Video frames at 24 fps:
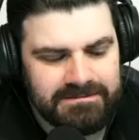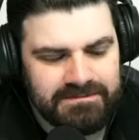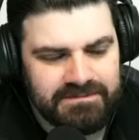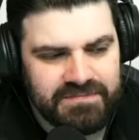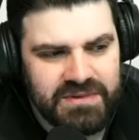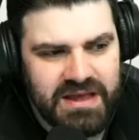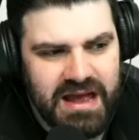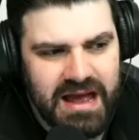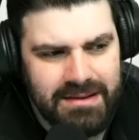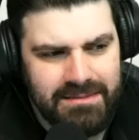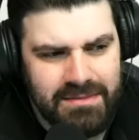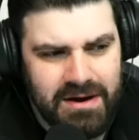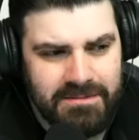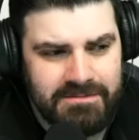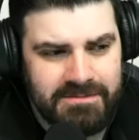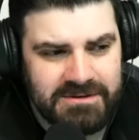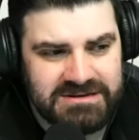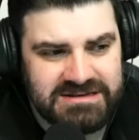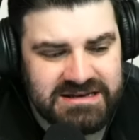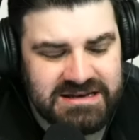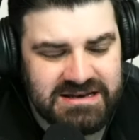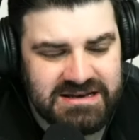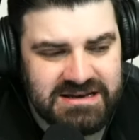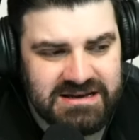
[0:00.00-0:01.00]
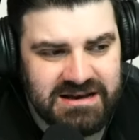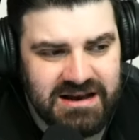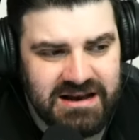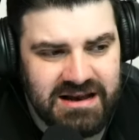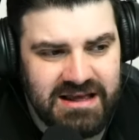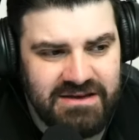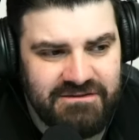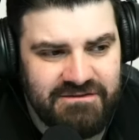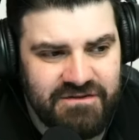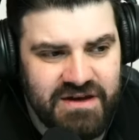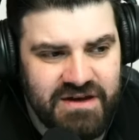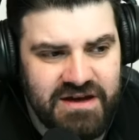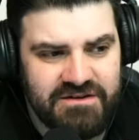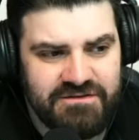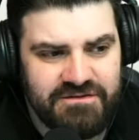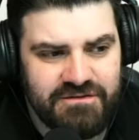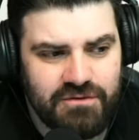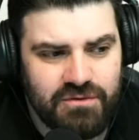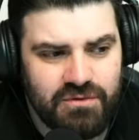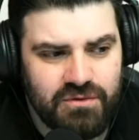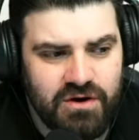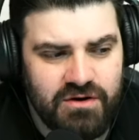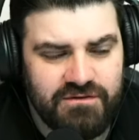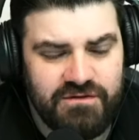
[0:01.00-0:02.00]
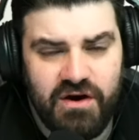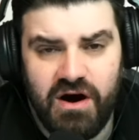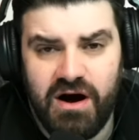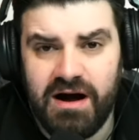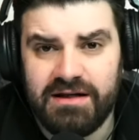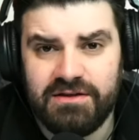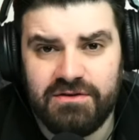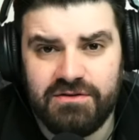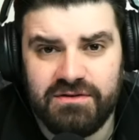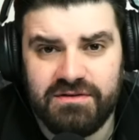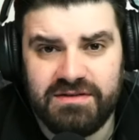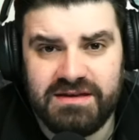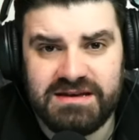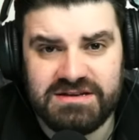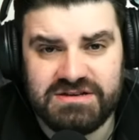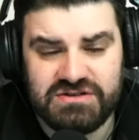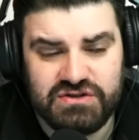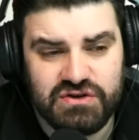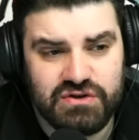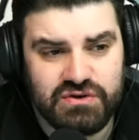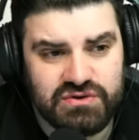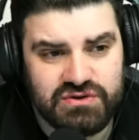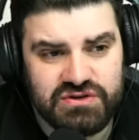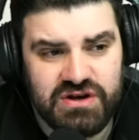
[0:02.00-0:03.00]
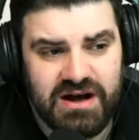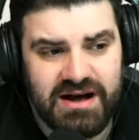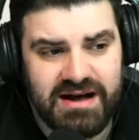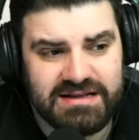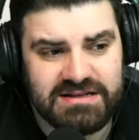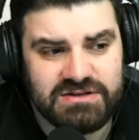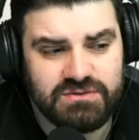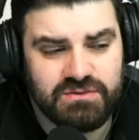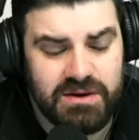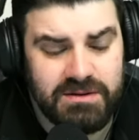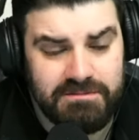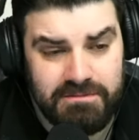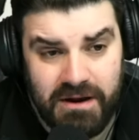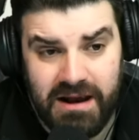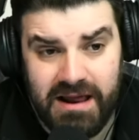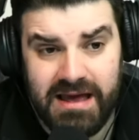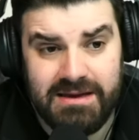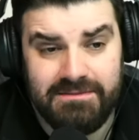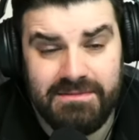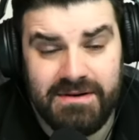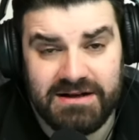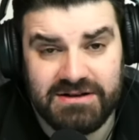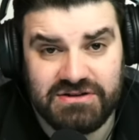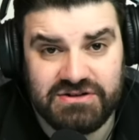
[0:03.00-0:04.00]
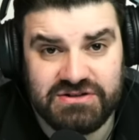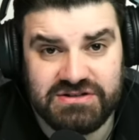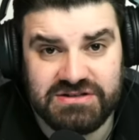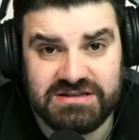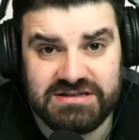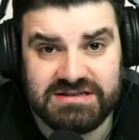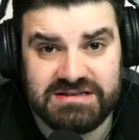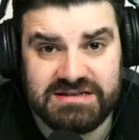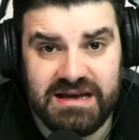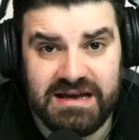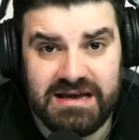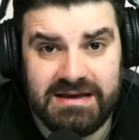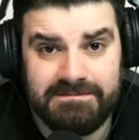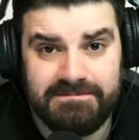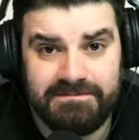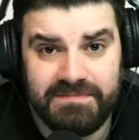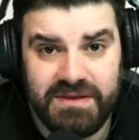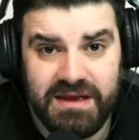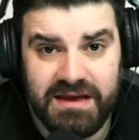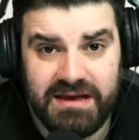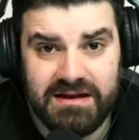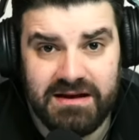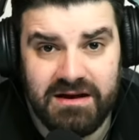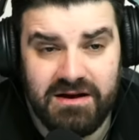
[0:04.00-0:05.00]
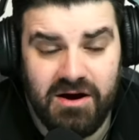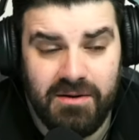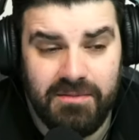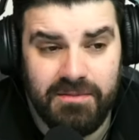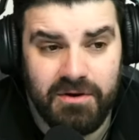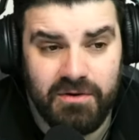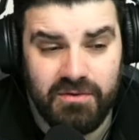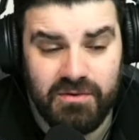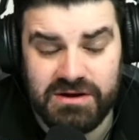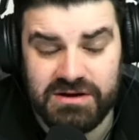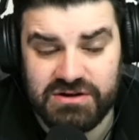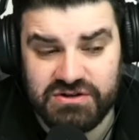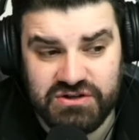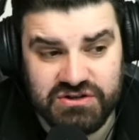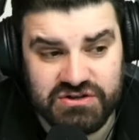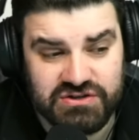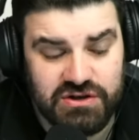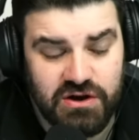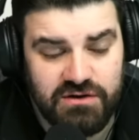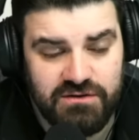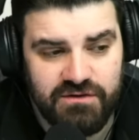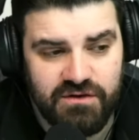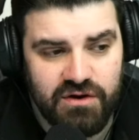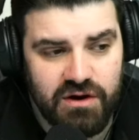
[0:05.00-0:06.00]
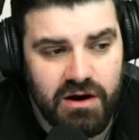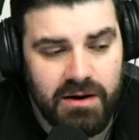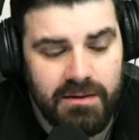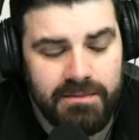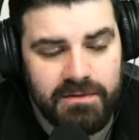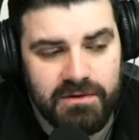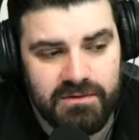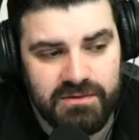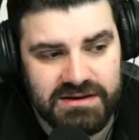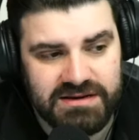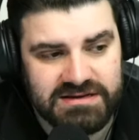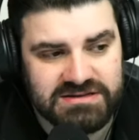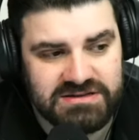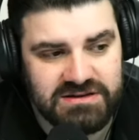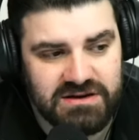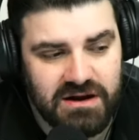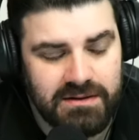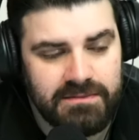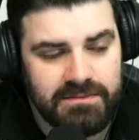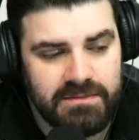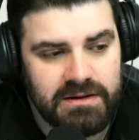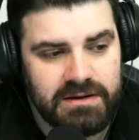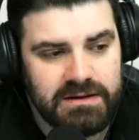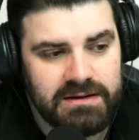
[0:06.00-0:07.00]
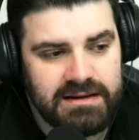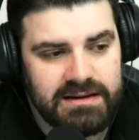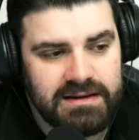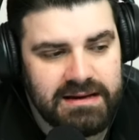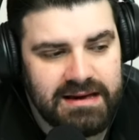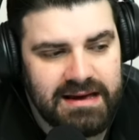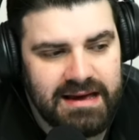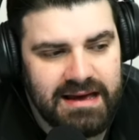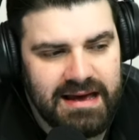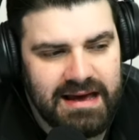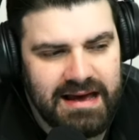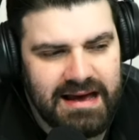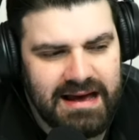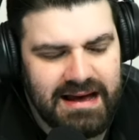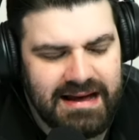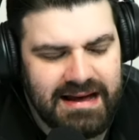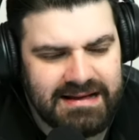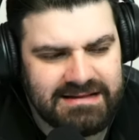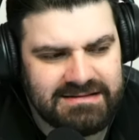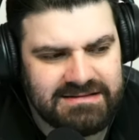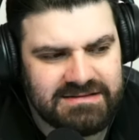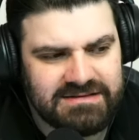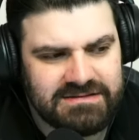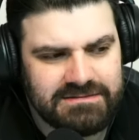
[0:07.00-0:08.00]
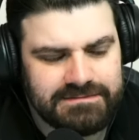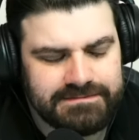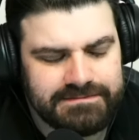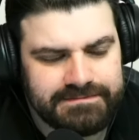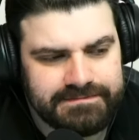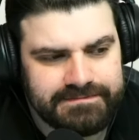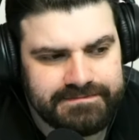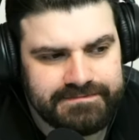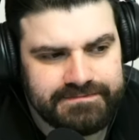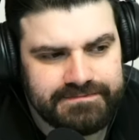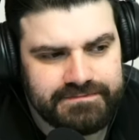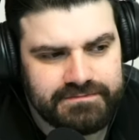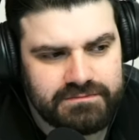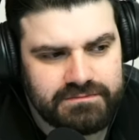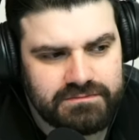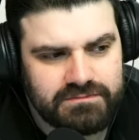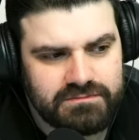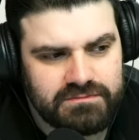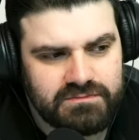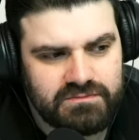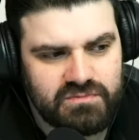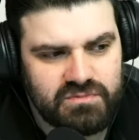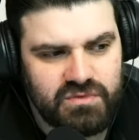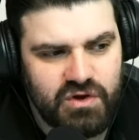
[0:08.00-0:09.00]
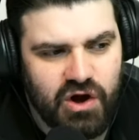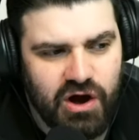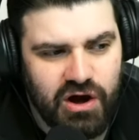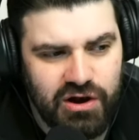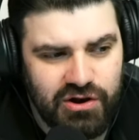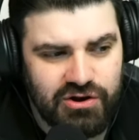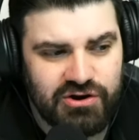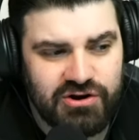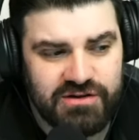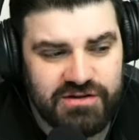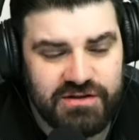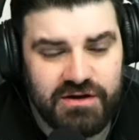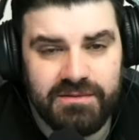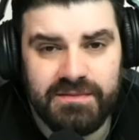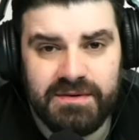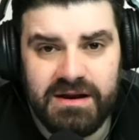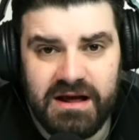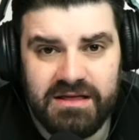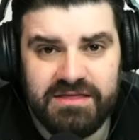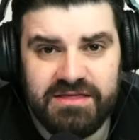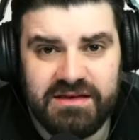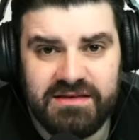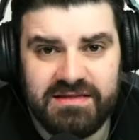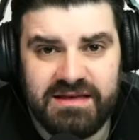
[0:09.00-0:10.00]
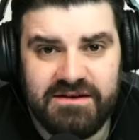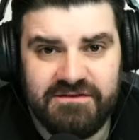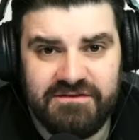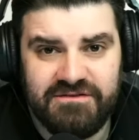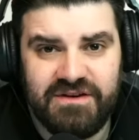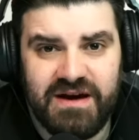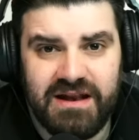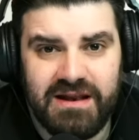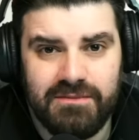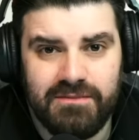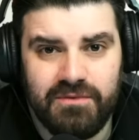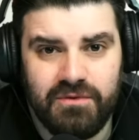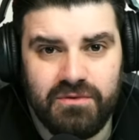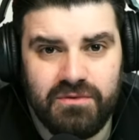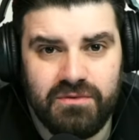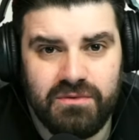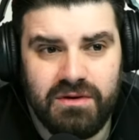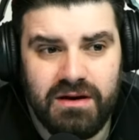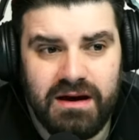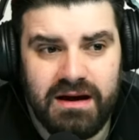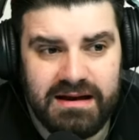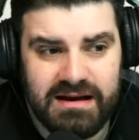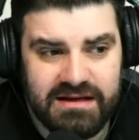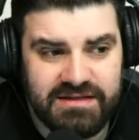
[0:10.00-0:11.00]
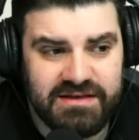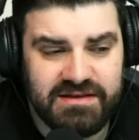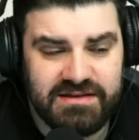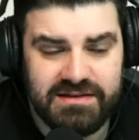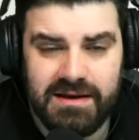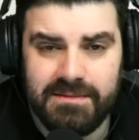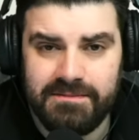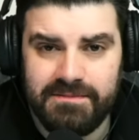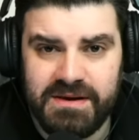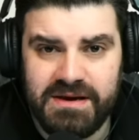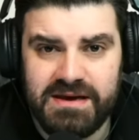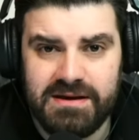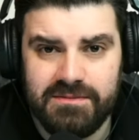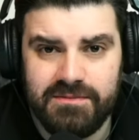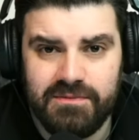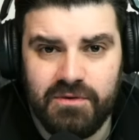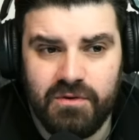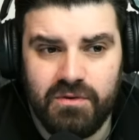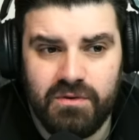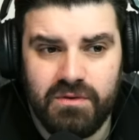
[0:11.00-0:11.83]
am I particularly fearful of either of these two sides? We play Manchester City in a couple of weeks, just over a couple of weeks' time. And I look at them and I think they're fallible and I think they're beatable.